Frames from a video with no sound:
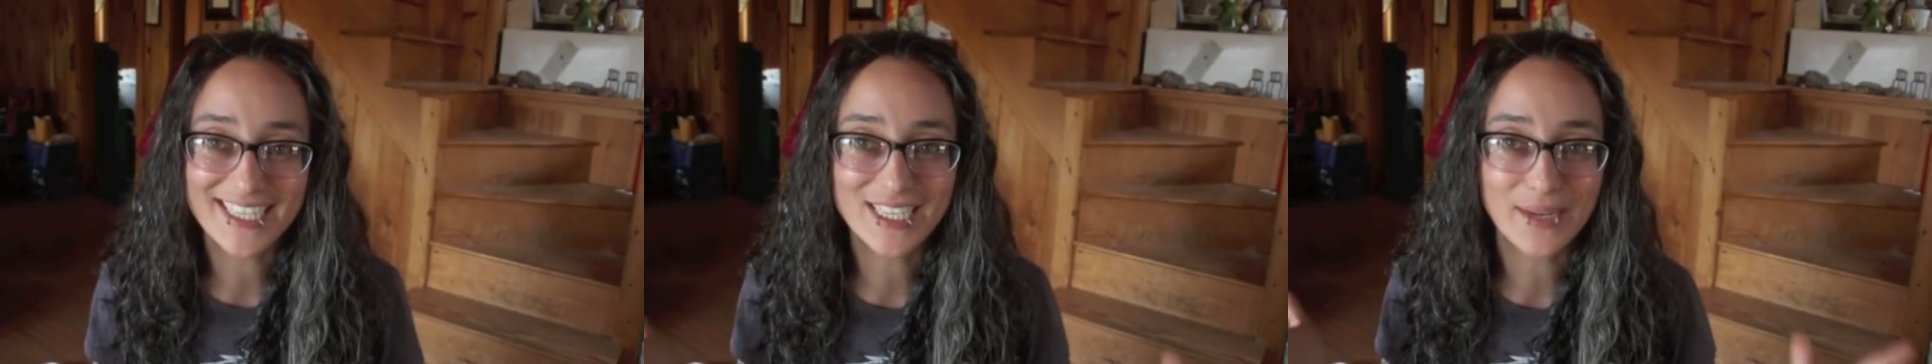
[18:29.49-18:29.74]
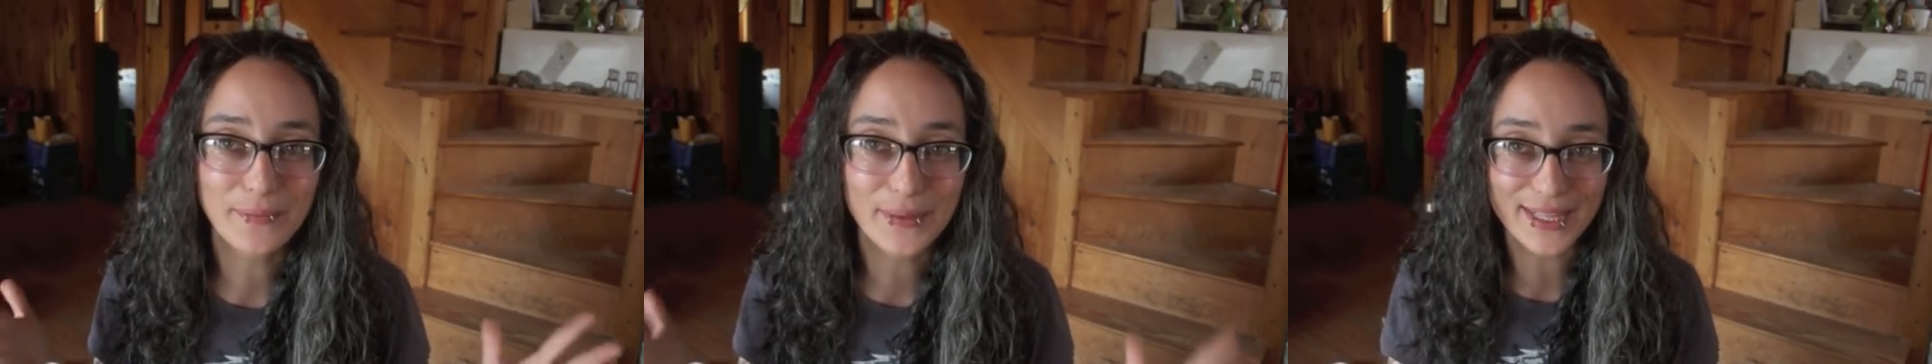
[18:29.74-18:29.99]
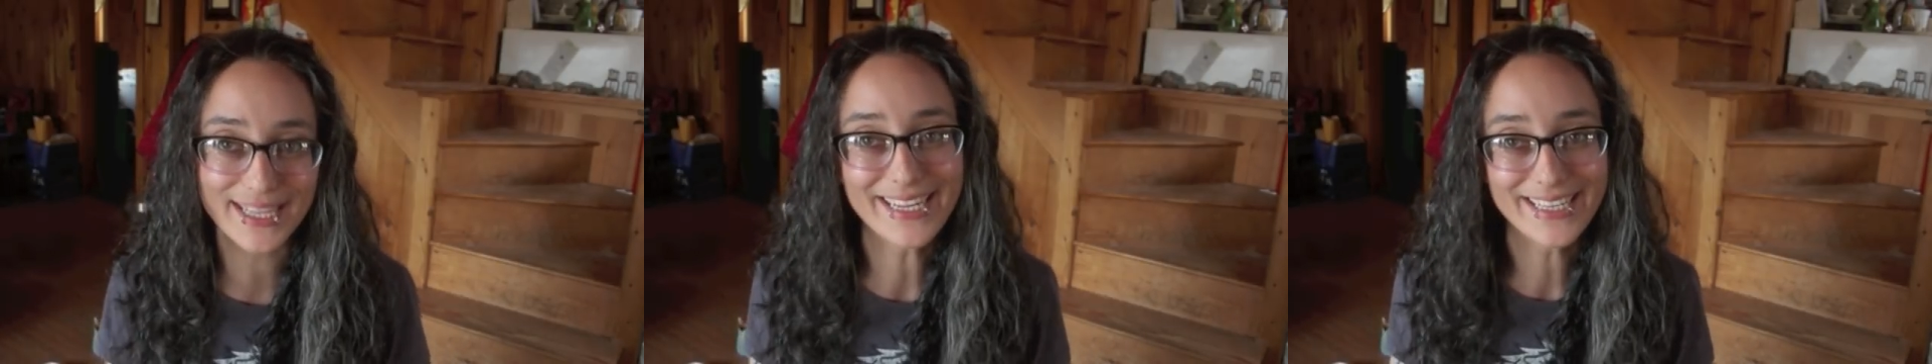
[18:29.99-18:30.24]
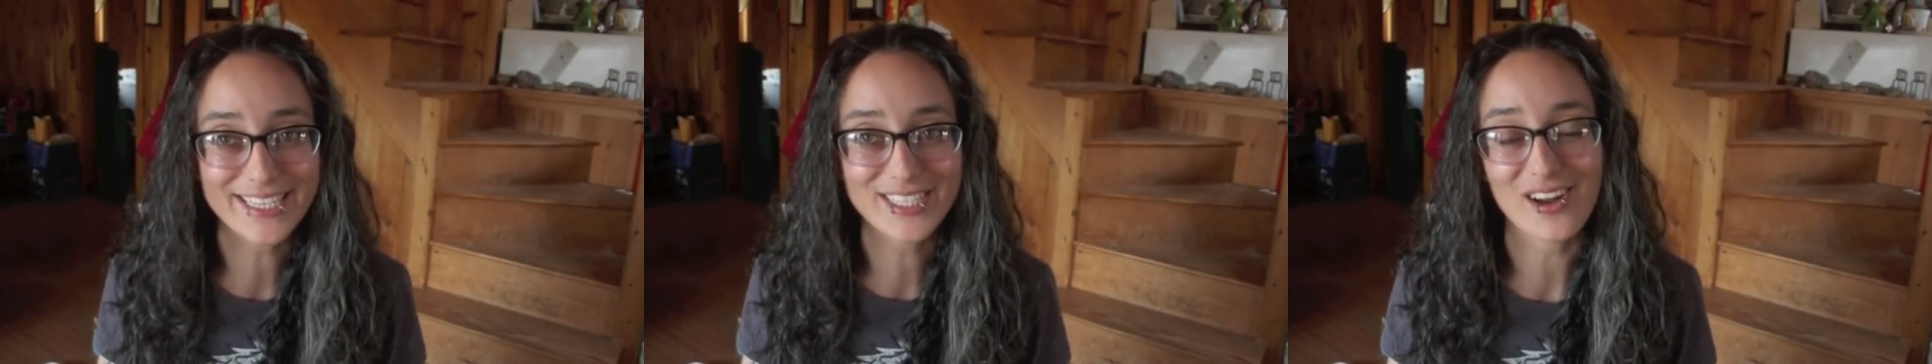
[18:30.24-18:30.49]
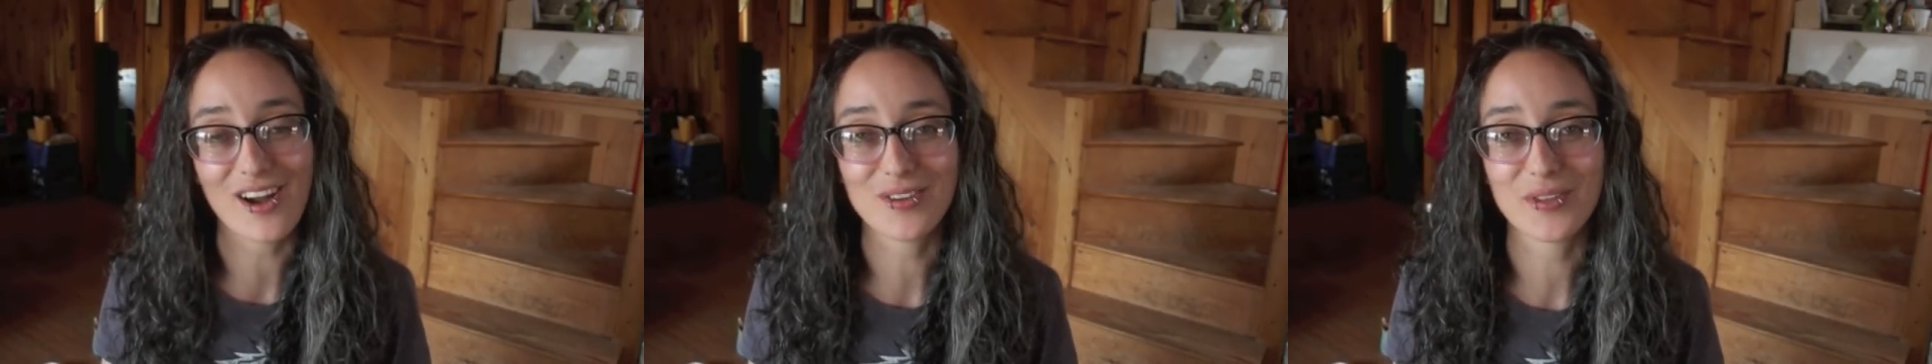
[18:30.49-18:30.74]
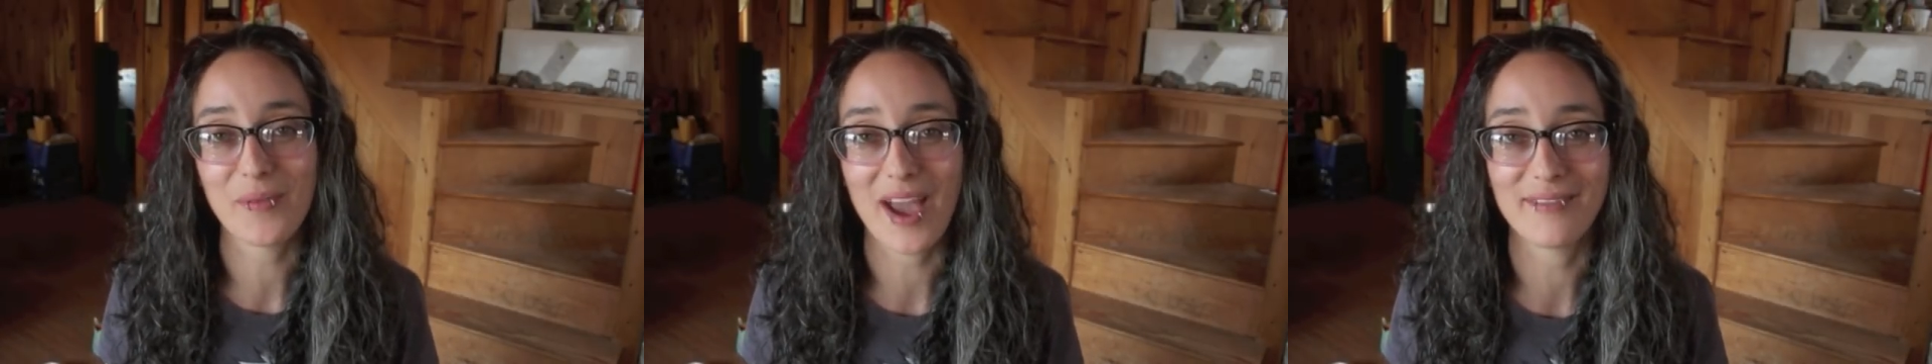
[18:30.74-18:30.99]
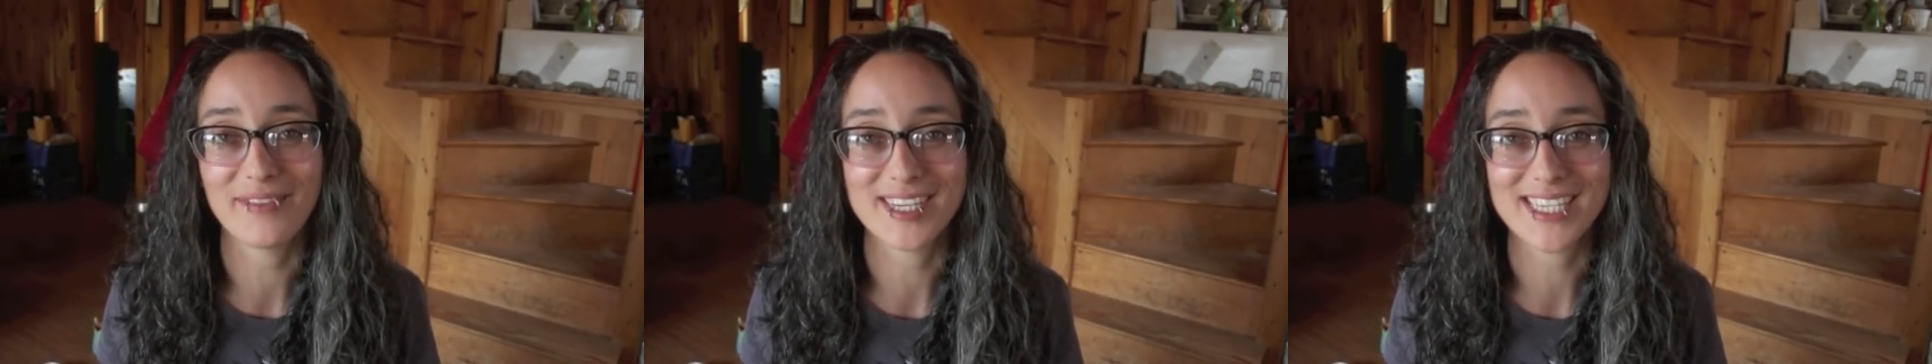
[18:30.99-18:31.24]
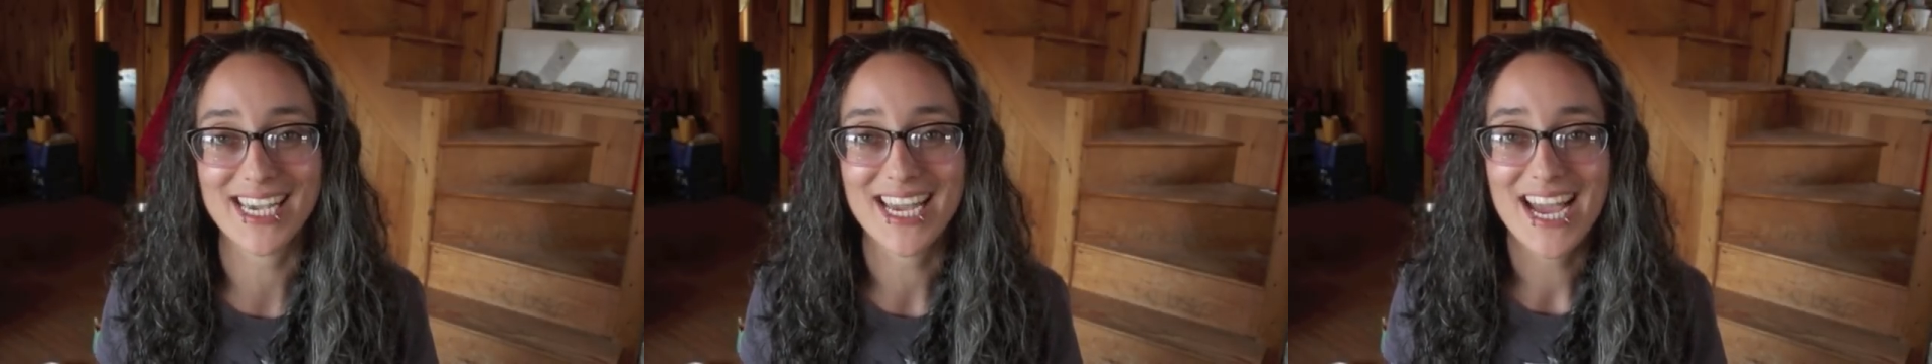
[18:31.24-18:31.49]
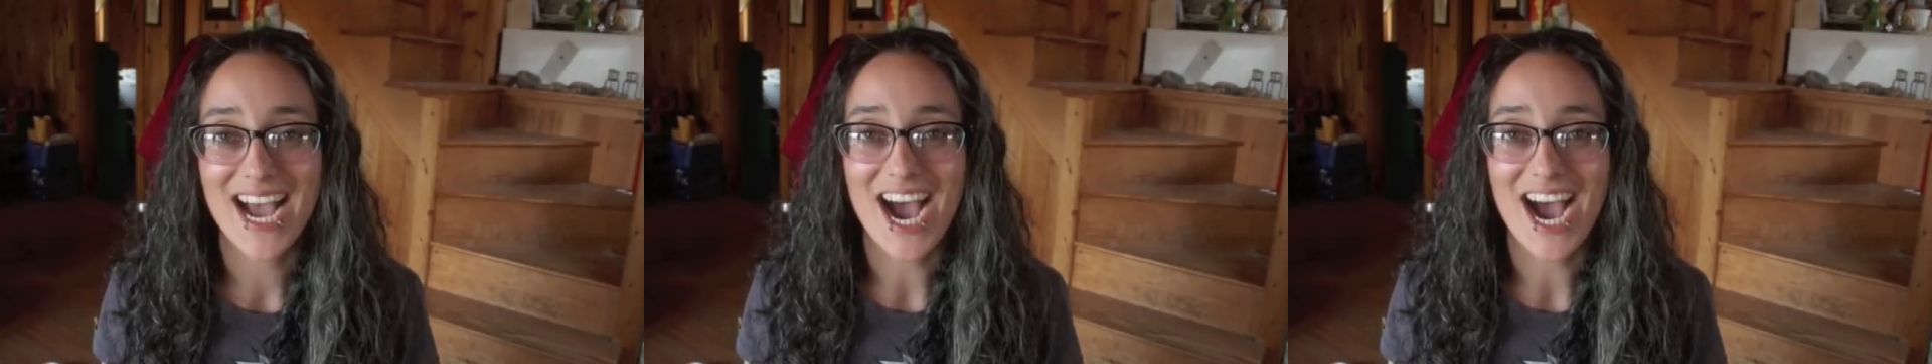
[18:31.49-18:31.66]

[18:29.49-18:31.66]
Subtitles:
is completely stocked with Maddfuzzy.